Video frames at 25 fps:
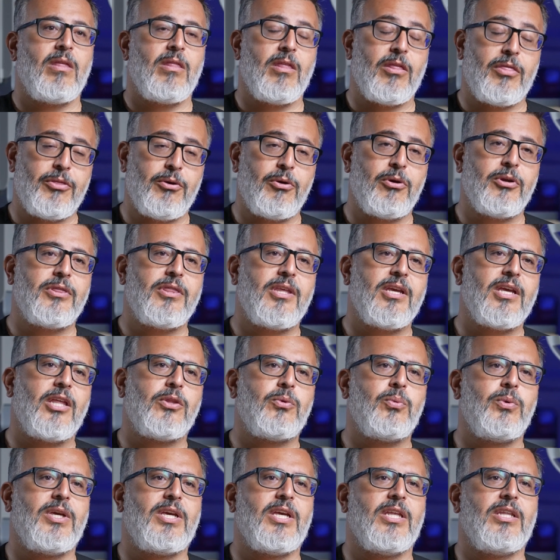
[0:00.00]
The third thing that
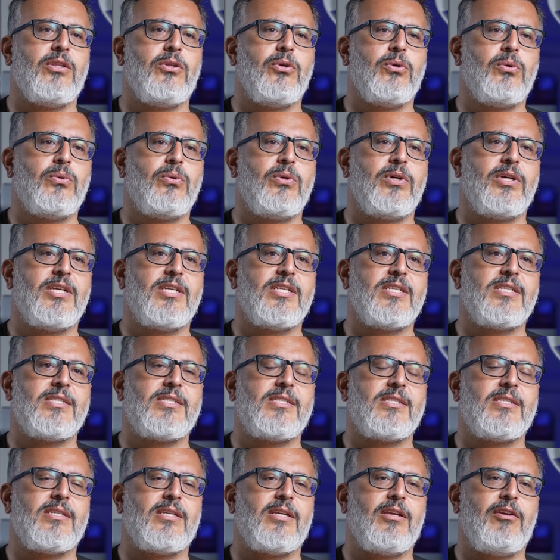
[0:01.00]
we can do
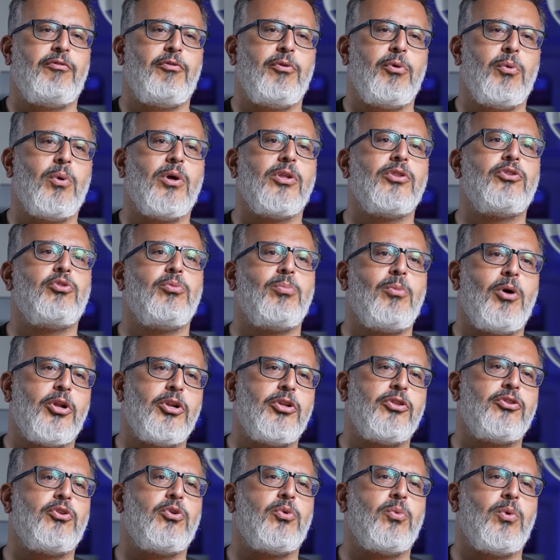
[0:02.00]
is if we want to
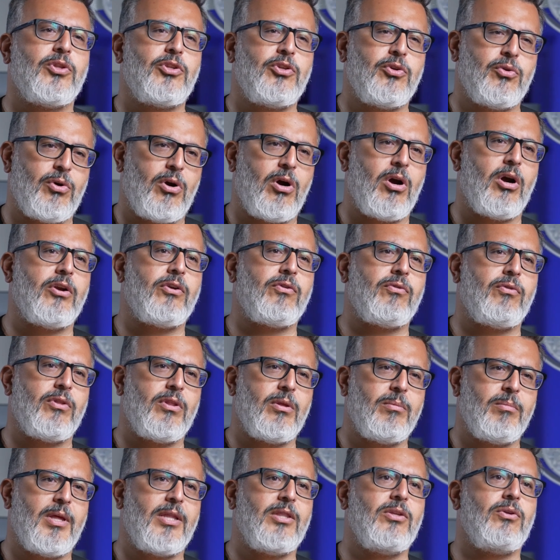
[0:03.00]
monitor what your heart
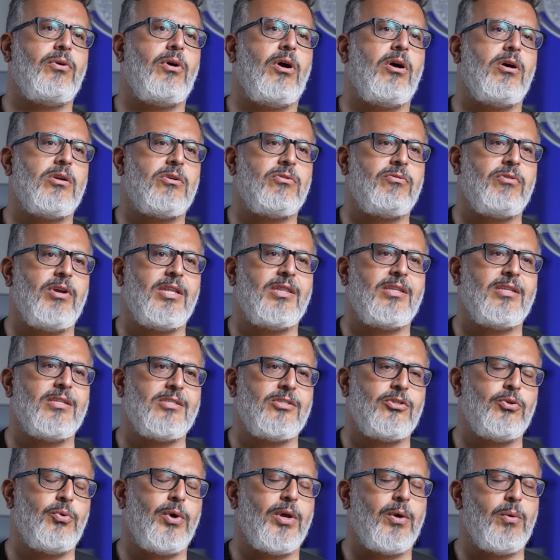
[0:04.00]
rhythm and your heart rate is
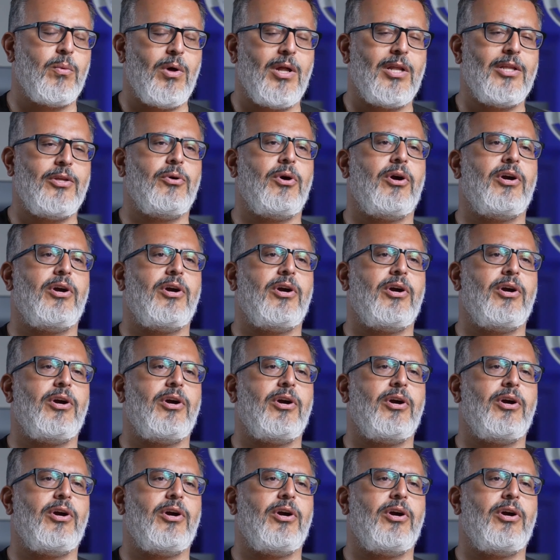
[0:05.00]
doing while you